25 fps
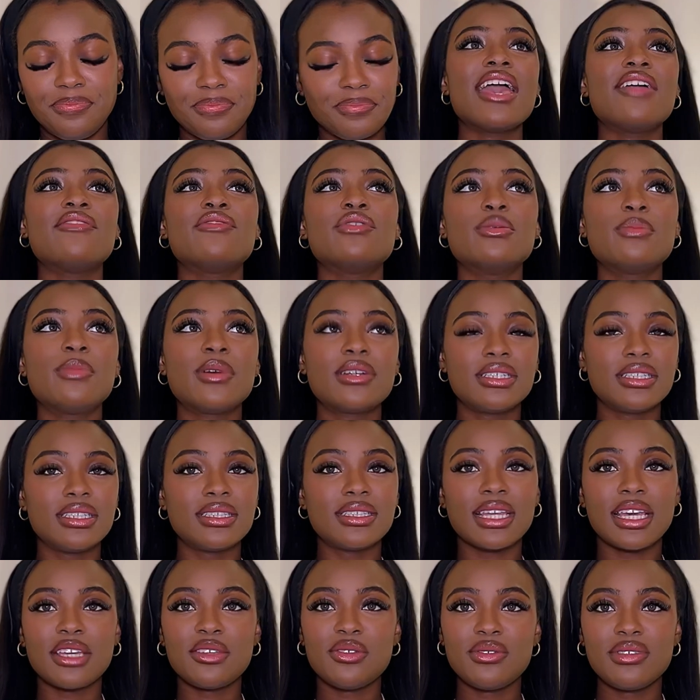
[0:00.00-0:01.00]
Everybody
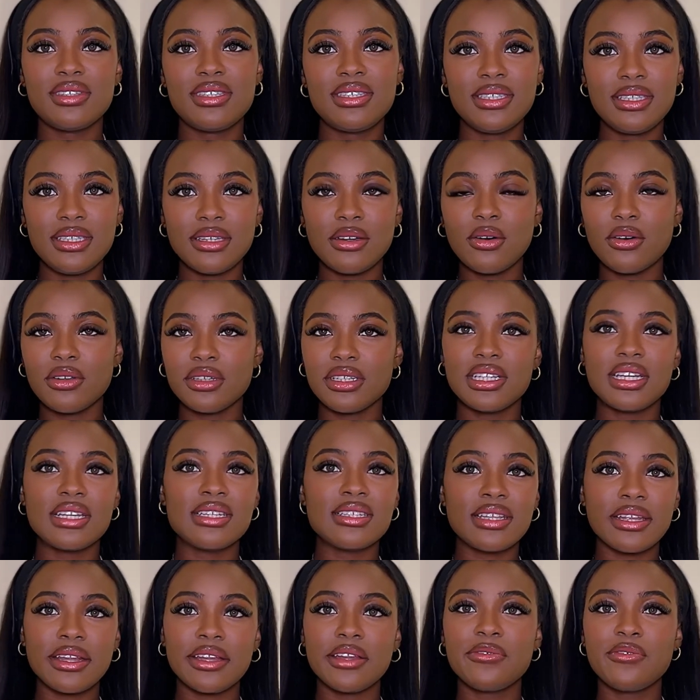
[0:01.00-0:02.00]
that you see on here
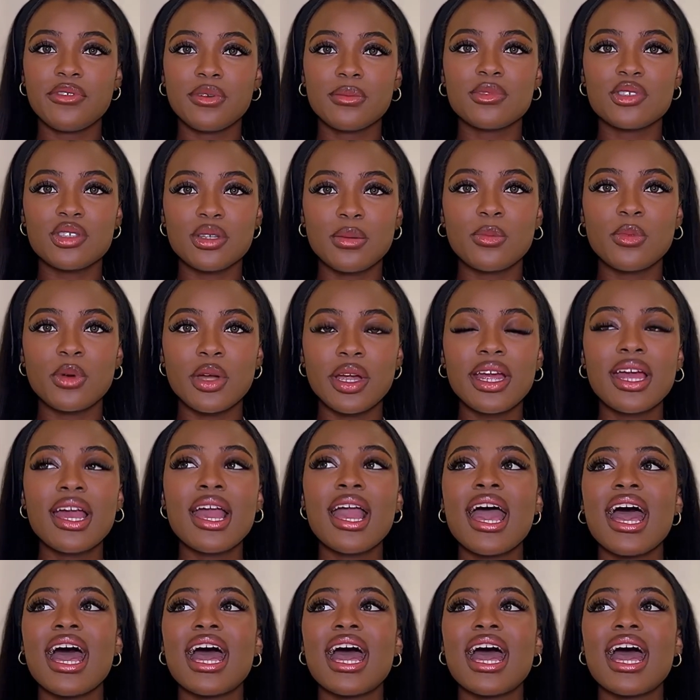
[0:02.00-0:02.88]
started from somewhere,